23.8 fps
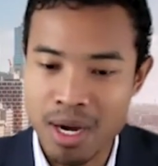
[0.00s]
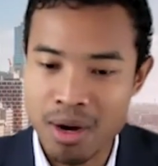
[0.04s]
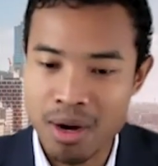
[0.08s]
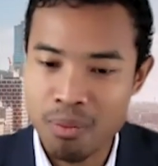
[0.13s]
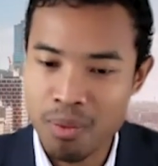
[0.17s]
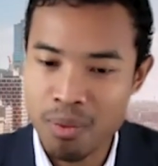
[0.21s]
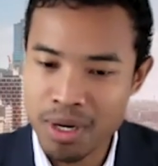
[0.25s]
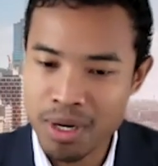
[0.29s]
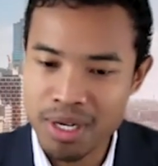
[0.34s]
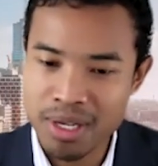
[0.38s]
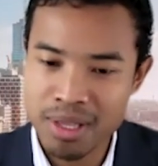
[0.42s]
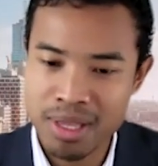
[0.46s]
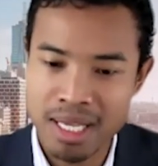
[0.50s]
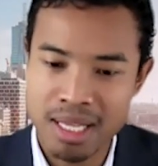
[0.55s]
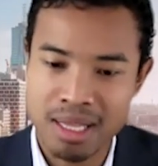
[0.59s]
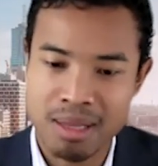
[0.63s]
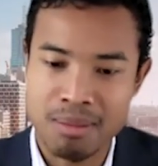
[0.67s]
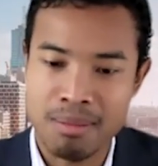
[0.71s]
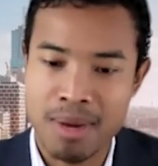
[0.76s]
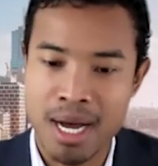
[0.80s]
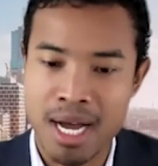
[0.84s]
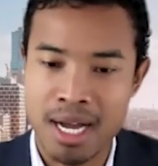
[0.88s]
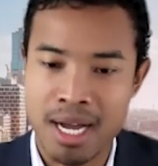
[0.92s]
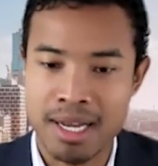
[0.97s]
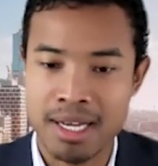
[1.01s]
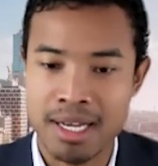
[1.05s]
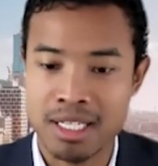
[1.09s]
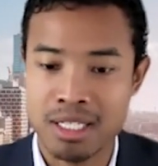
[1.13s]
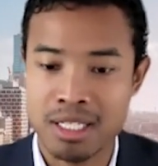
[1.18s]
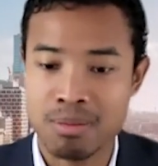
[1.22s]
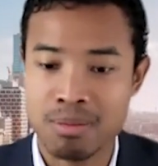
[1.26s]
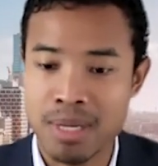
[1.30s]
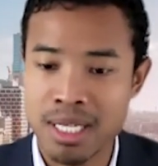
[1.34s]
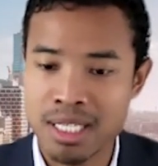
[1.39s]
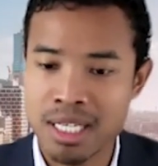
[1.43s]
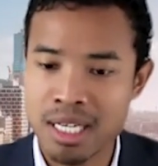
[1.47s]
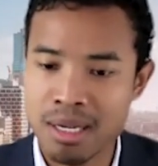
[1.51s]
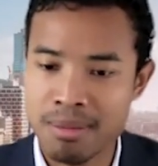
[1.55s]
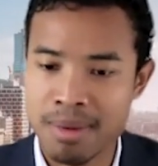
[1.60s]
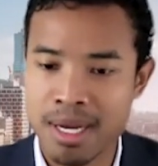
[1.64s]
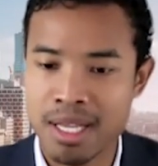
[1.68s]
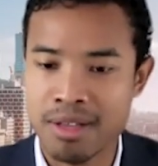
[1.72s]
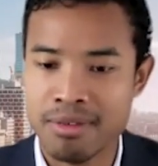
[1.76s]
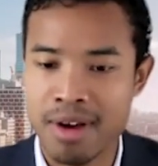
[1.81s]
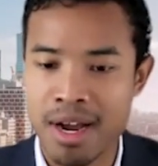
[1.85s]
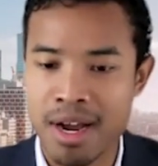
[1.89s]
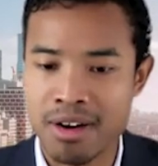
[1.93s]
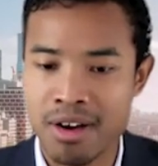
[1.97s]
What do you think the market's missing about the
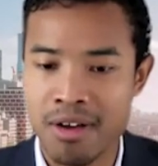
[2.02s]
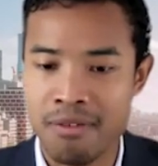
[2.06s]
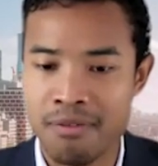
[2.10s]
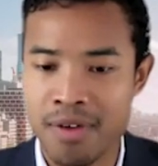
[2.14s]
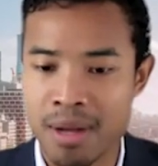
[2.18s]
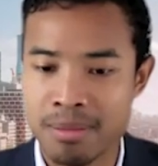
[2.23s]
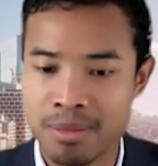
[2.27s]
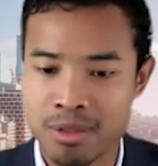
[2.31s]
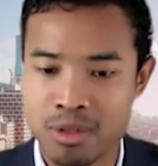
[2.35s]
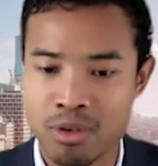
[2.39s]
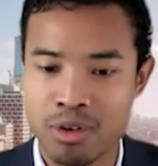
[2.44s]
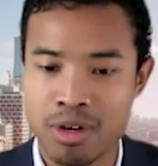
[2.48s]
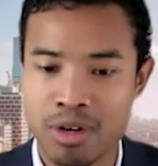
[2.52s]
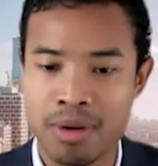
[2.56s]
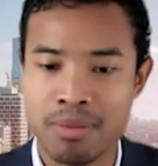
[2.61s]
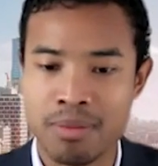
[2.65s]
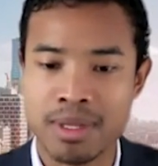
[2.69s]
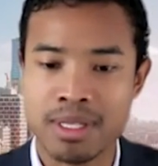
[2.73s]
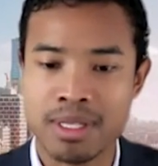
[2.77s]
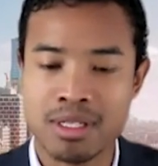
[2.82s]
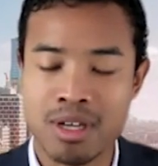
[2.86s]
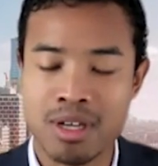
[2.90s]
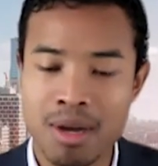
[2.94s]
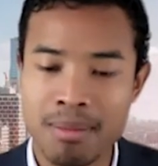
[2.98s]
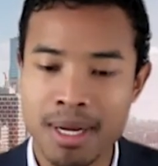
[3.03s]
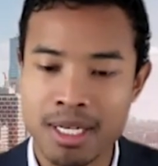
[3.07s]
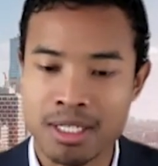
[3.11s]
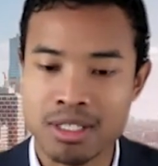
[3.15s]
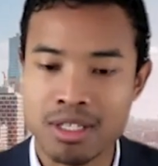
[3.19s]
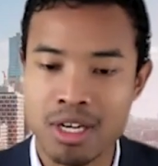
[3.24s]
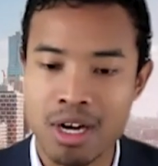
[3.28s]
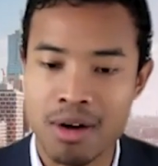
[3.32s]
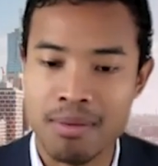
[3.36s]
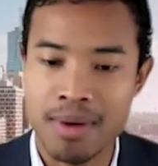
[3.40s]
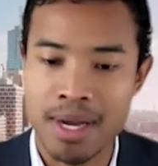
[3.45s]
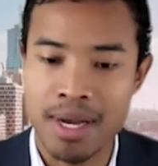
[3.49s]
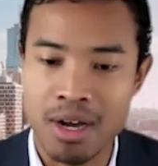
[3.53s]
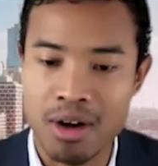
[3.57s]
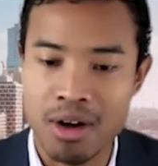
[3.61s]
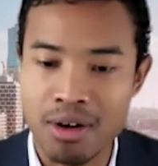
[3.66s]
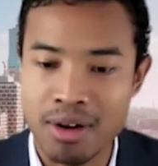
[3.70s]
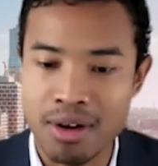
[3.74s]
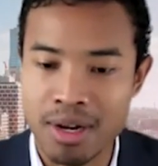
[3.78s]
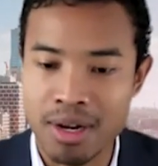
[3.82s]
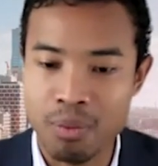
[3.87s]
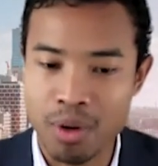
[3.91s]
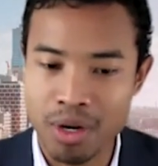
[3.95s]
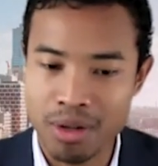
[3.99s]
Radiopharm story with so much going on?
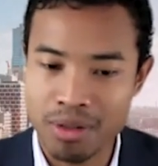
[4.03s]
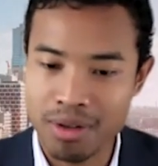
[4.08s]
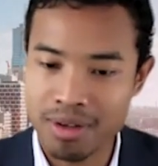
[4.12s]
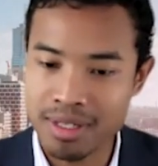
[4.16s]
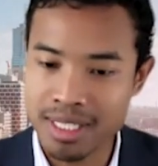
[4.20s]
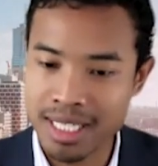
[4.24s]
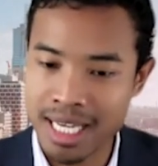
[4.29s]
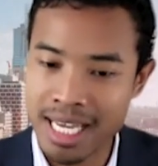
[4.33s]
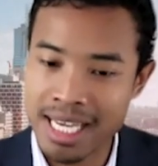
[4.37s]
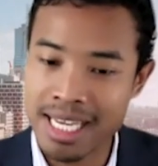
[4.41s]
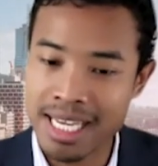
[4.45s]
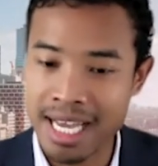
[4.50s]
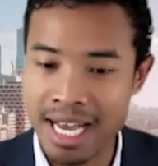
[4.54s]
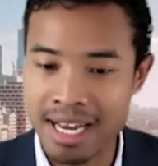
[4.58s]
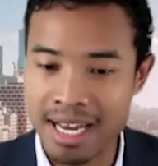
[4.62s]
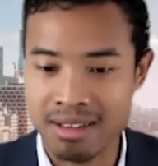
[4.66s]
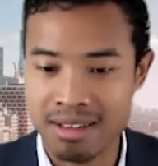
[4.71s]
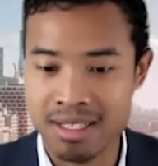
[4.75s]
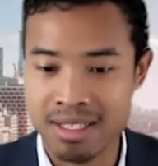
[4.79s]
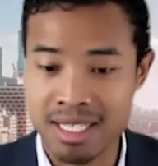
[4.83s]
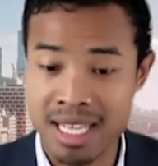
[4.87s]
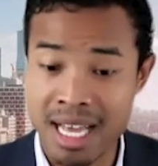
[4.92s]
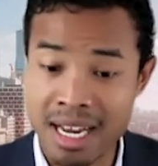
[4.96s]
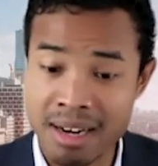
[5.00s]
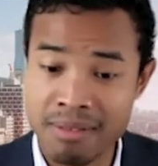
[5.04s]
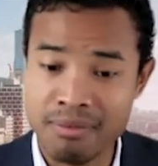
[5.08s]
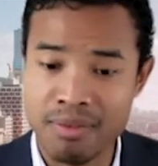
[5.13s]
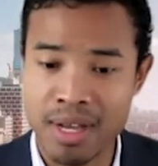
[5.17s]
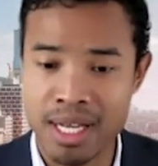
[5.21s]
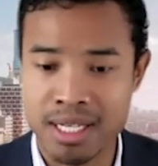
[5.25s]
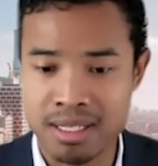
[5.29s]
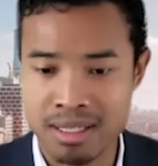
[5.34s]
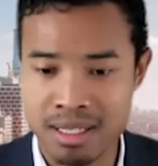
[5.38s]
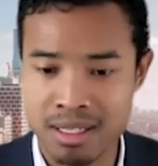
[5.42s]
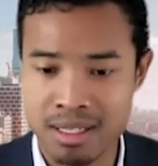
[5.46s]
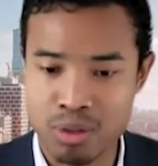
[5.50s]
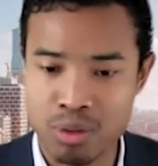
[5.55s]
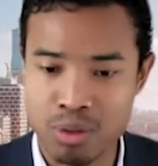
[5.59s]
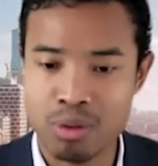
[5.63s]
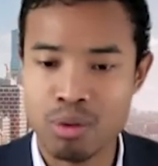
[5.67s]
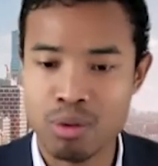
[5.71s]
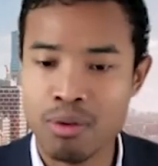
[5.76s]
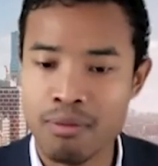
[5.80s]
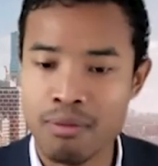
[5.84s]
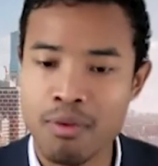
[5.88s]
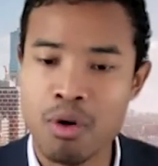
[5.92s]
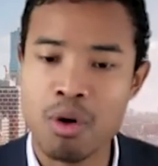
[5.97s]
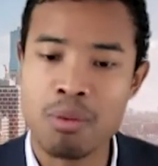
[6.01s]
And what are those key catalysts that investors should look
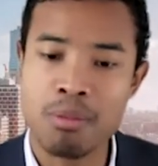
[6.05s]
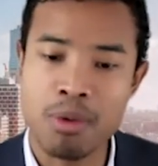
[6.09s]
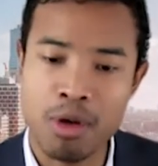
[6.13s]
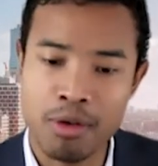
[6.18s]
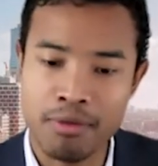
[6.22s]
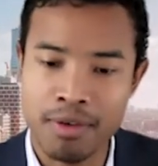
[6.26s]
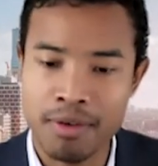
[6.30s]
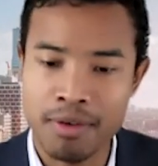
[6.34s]
for moving